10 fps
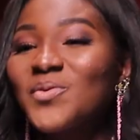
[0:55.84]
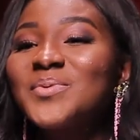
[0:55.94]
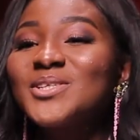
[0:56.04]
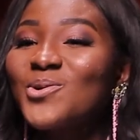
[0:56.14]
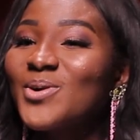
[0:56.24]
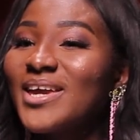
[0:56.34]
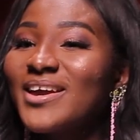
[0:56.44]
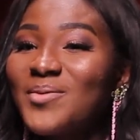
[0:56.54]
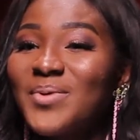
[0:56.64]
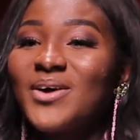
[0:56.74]
we'll be talking
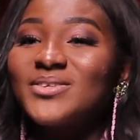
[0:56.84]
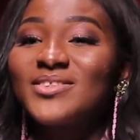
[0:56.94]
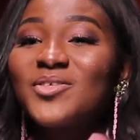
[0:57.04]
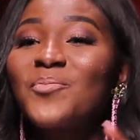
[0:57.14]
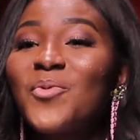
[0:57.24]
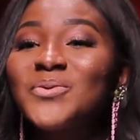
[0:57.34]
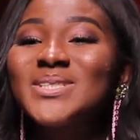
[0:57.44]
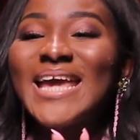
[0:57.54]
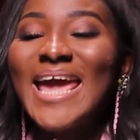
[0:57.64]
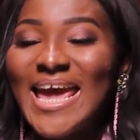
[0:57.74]
about the
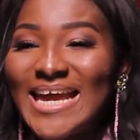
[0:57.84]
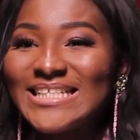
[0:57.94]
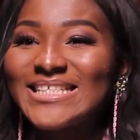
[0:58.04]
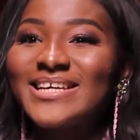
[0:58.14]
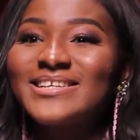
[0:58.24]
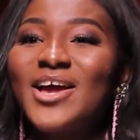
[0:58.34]
most hated